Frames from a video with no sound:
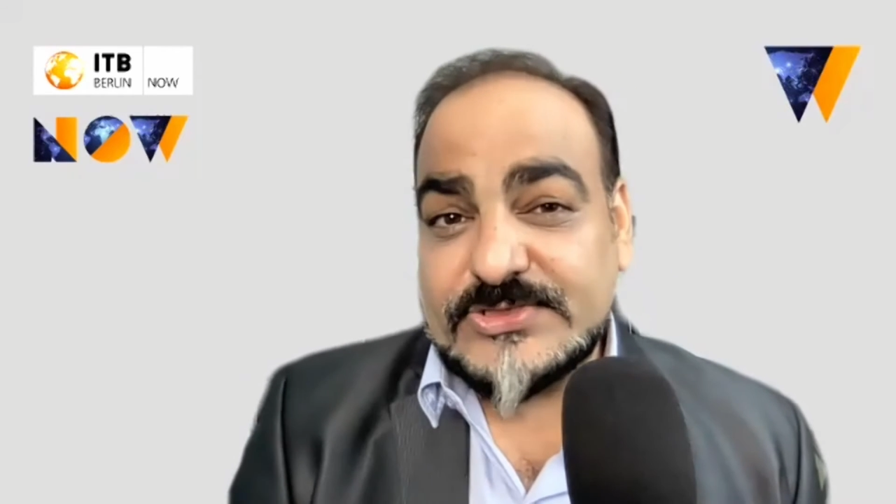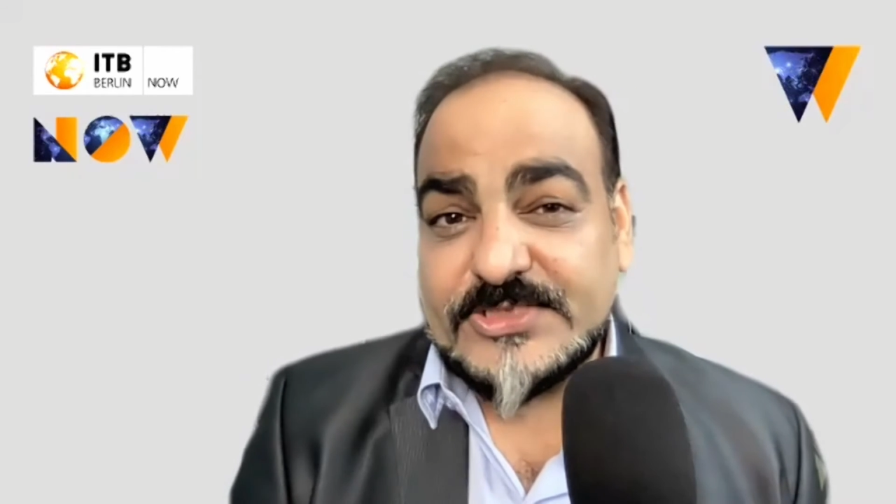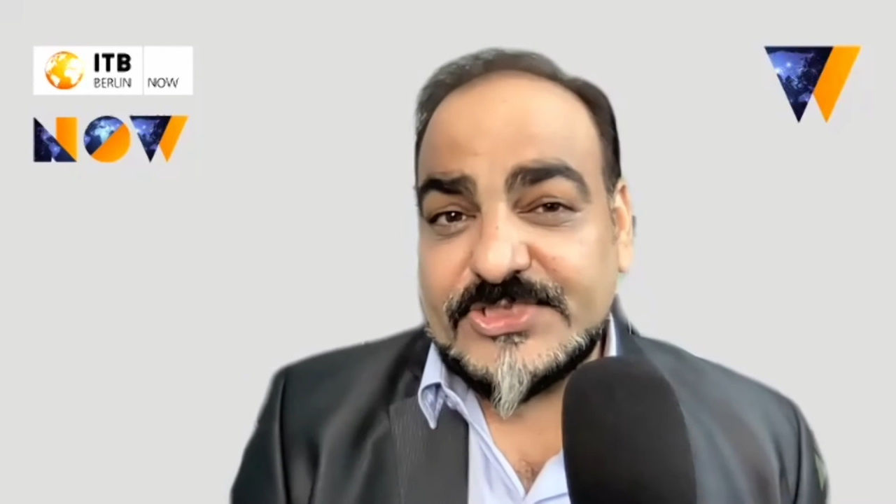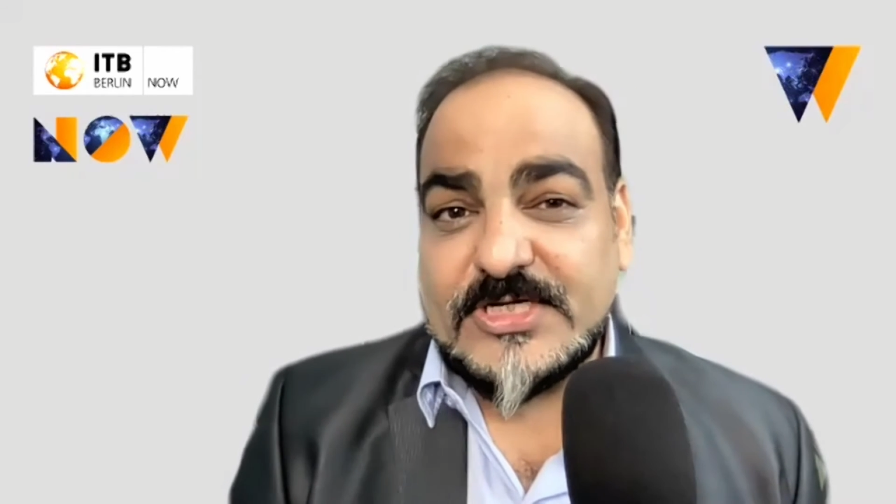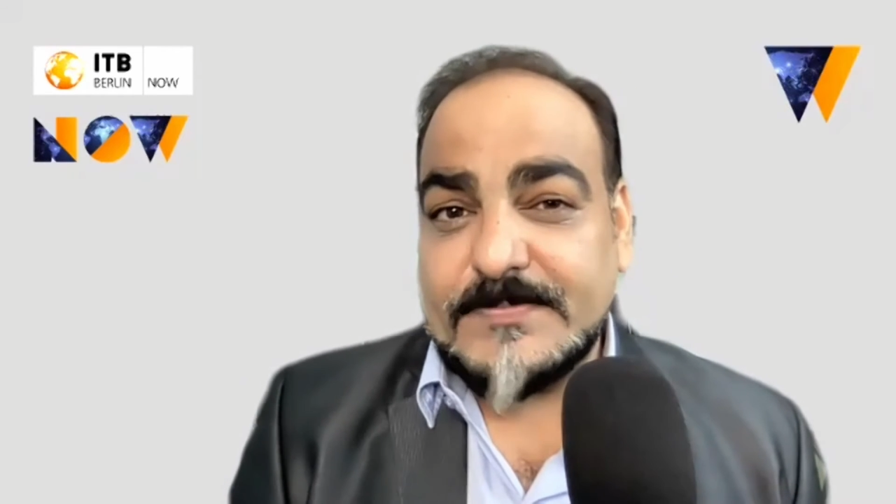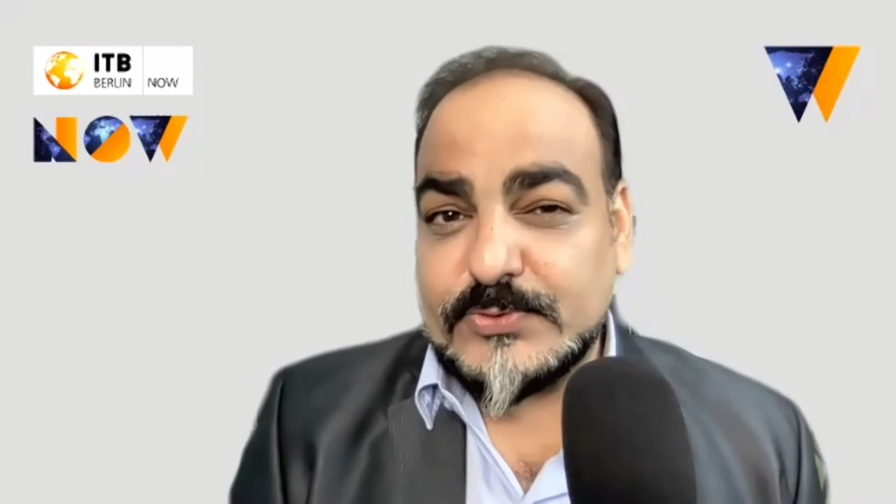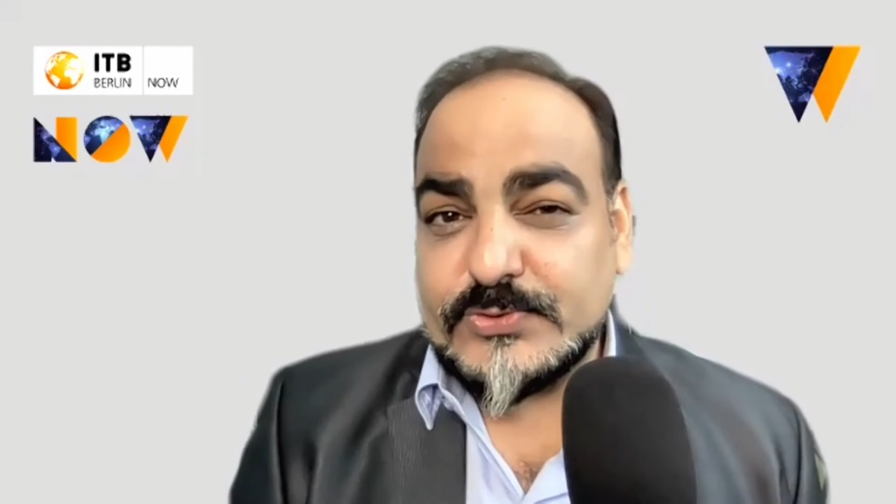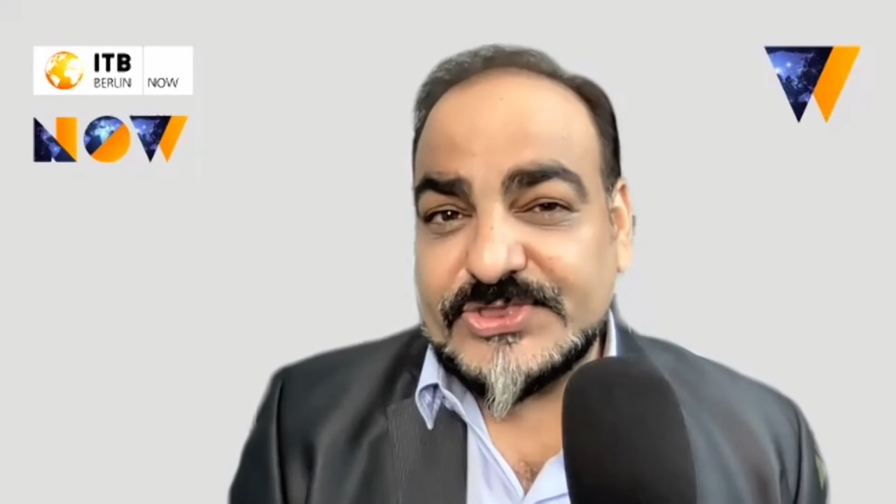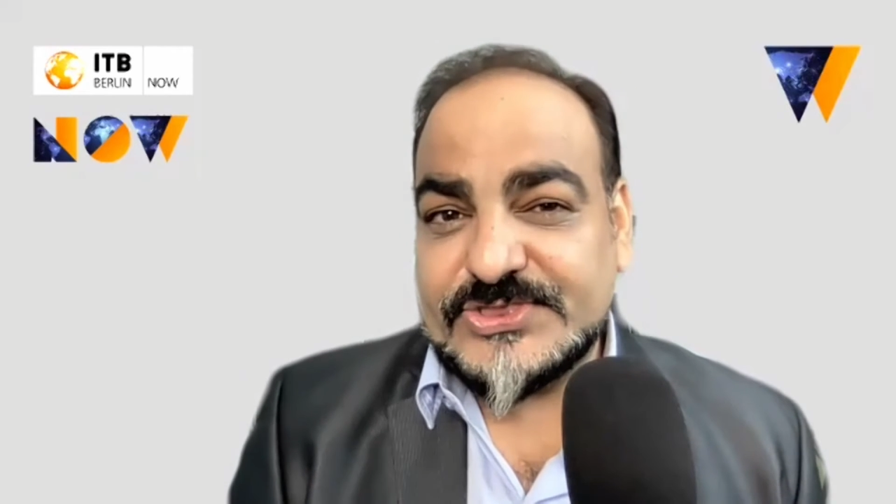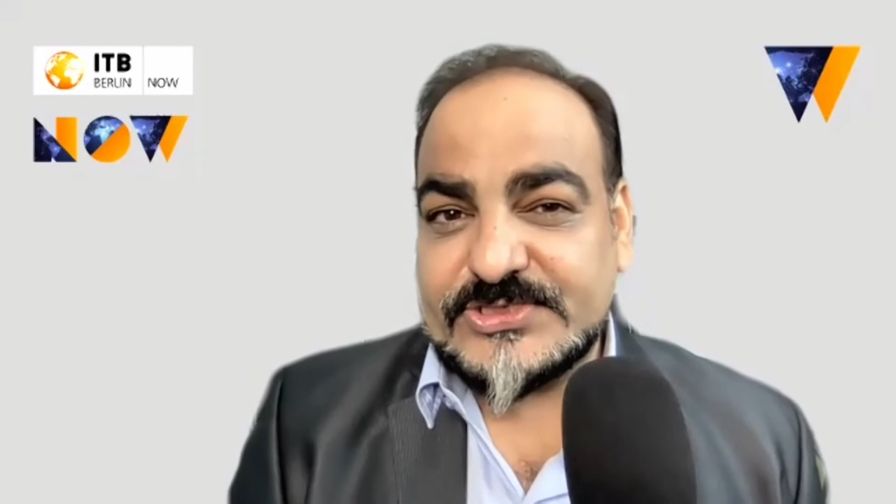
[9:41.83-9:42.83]
surgical
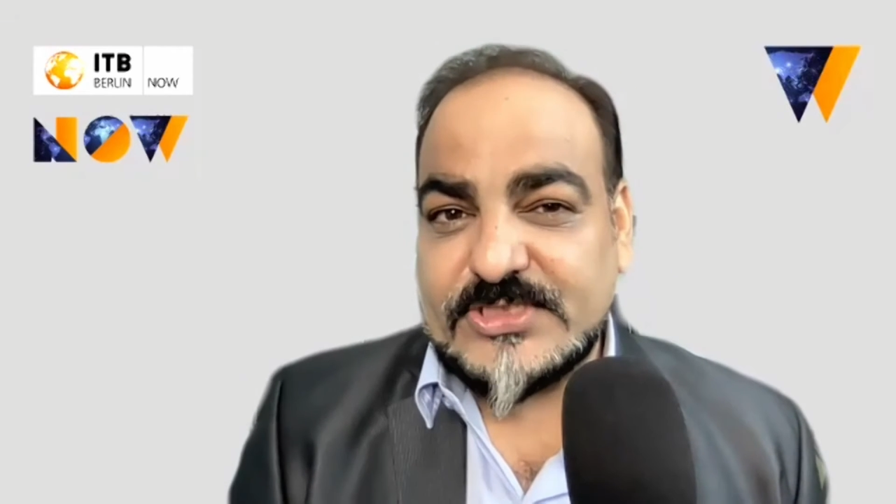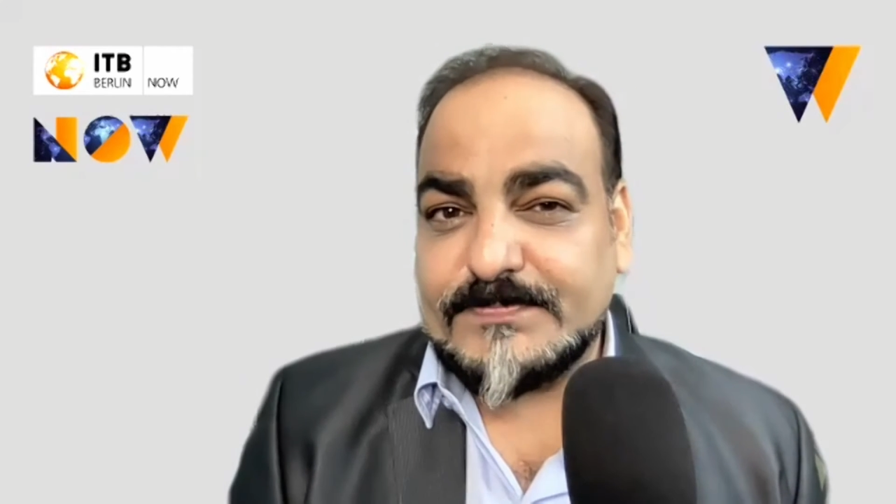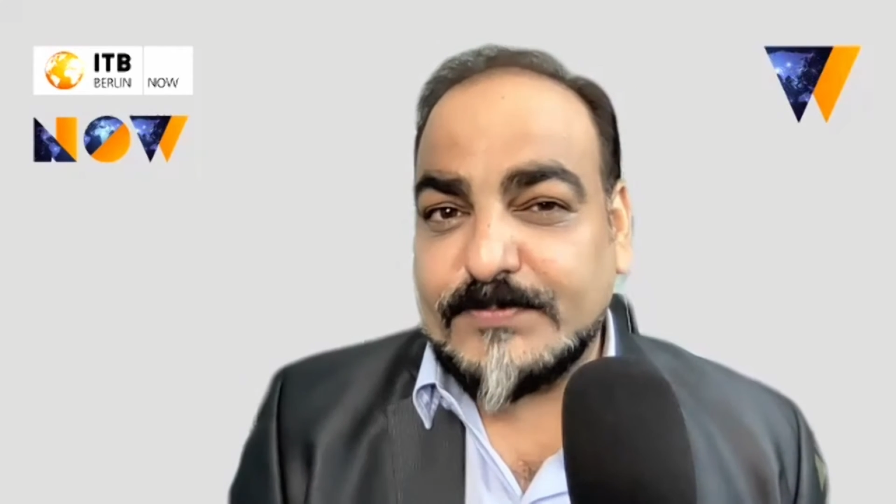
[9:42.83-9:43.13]
procedures are